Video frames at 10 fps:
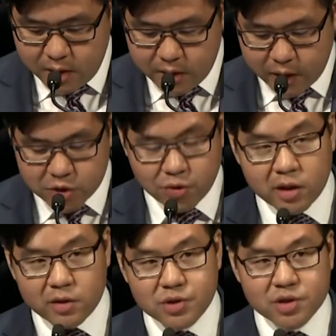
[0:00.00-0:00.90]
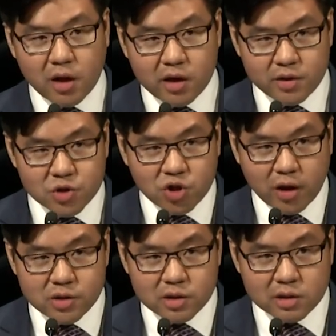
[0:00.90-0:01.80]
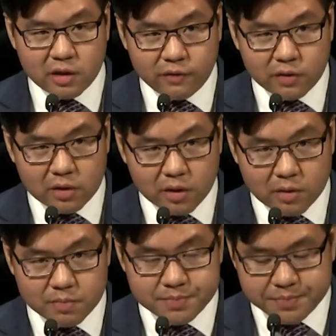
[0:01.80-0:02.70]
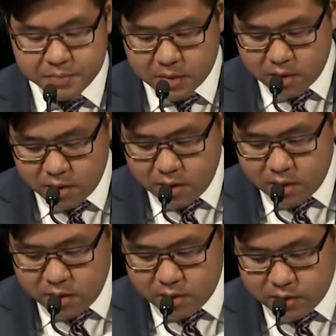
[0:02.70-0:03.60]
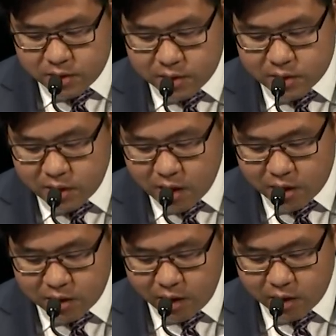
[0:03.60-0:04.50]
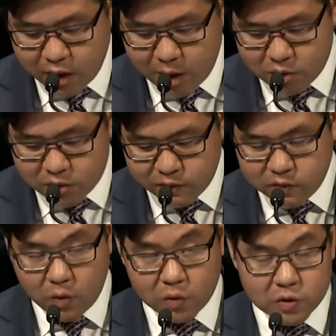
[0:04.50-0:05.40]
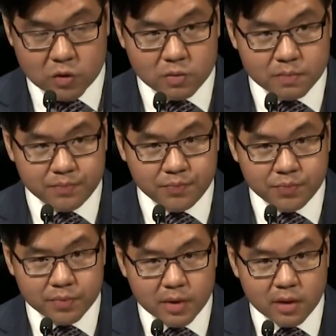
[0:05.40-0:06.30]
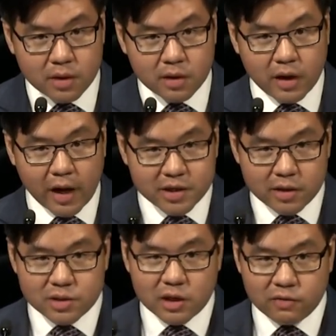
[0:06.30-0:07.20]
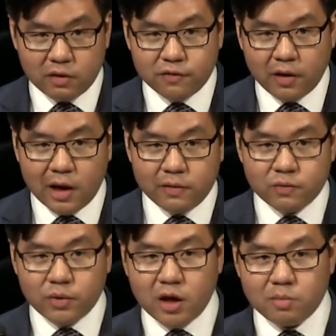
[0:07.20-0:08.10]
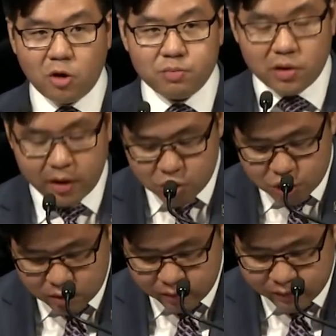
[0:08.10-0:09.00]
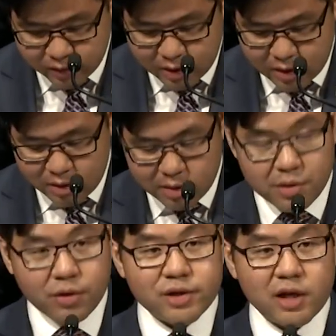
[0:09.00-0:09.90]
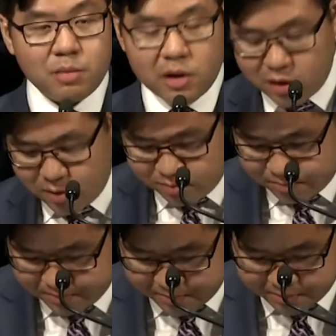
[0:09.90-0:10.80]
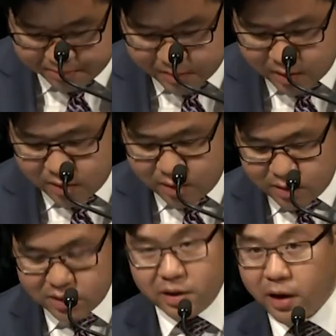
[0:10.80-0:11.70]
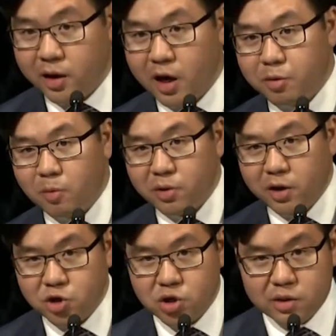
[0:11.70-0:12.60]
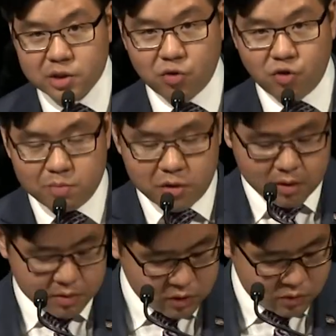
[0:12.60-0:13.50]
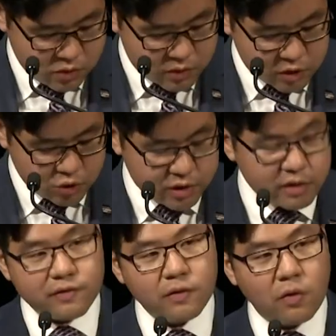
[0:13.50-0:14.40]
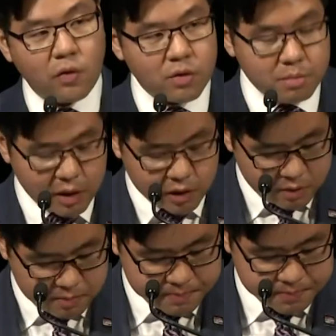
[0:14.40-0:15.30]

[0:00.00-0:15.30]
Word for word: Now, Australian society has changed significantly since the RDA came into force. In 1975, we had a population of 13 million. Today, our population is creeping towards 24 million.